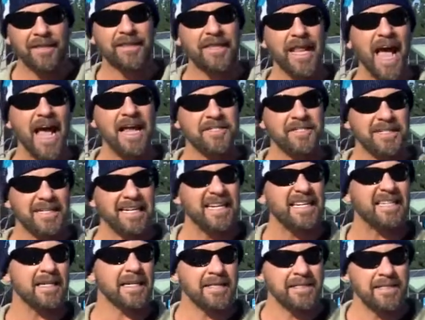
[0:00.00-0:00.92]
Lastly,
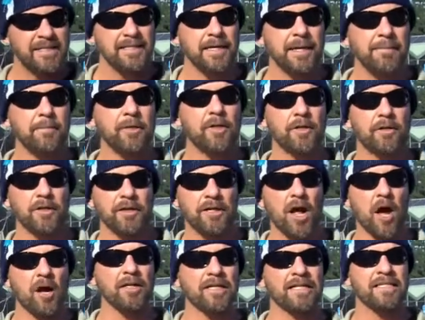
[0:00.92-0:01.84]
it's similar
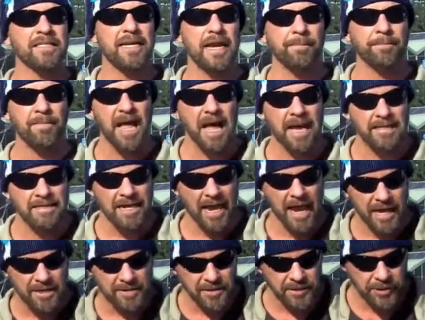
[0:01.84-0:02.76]
along the same lines. It
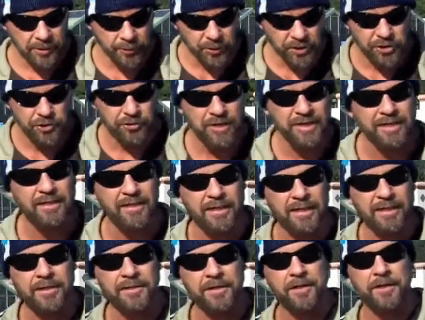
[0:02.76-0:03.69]
has to do with
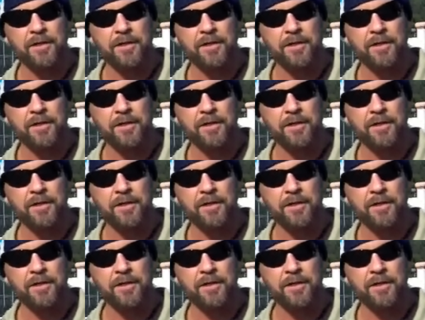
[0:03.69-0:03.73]
strengthening the